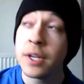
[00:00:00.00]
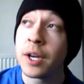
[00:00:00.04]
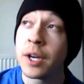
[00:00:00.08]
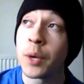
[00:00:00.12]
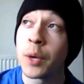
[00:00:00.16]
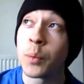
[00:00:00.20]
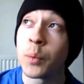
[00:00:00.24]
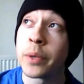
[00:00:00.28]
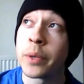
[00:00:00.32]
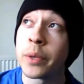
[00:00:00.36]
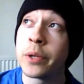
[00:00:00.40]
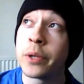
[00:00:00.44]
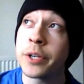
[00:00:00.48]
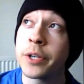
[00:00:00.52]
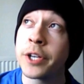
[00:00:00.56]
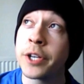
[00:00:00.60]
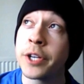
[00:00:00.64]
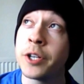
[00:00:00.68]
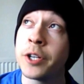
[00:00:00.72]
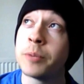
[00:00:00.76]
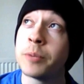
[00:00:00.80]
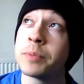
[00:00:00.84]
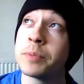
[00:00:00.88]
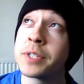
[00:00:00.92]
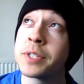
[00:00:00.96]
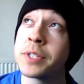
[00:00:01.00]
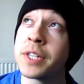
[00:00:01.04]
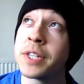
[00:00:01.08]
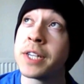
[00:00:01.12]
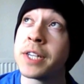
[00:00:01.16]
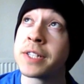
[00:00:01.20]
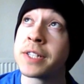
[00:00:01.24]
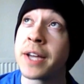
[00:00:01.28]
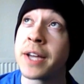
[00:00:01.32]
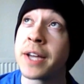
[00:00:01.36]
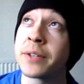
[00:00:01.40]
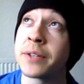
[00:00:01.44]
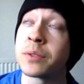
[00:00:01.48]
and we're looking up to
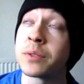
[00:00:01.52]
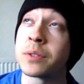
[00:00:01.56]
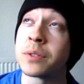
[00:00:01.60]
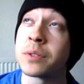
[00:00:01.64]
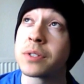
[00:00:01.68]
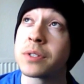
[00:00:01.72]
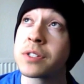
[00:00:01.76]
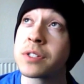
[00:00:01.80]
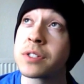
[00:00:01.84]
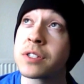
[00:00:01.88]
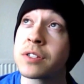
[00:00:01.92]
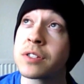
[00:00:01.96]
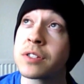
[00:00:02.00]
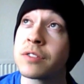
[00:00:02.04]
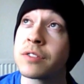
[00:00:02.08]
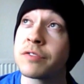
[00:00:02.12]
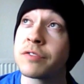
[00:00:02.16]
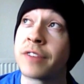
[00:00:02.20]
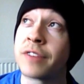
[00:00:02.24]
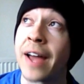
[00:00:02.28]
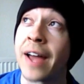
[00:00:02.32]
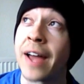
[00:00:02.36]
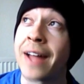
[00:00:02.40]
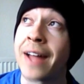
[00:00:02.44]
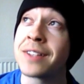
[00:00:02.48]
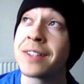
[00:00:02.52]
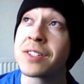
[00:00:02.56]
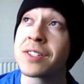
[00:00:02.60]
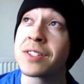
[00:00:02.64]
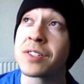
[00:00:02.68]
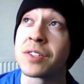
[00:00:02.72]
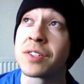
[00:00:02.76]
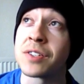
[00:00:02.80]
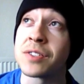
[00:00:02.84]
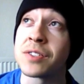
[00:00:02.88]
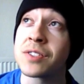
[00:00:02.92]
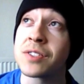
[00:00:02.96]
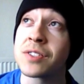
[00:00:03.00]
these adults for
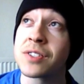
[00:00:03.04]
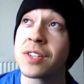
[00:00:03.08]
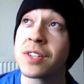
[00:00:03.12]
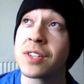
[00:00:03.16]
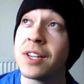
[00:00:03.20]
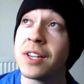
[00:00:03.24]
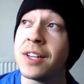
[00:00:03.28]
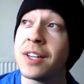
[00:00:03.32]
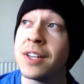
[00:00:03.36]
answers,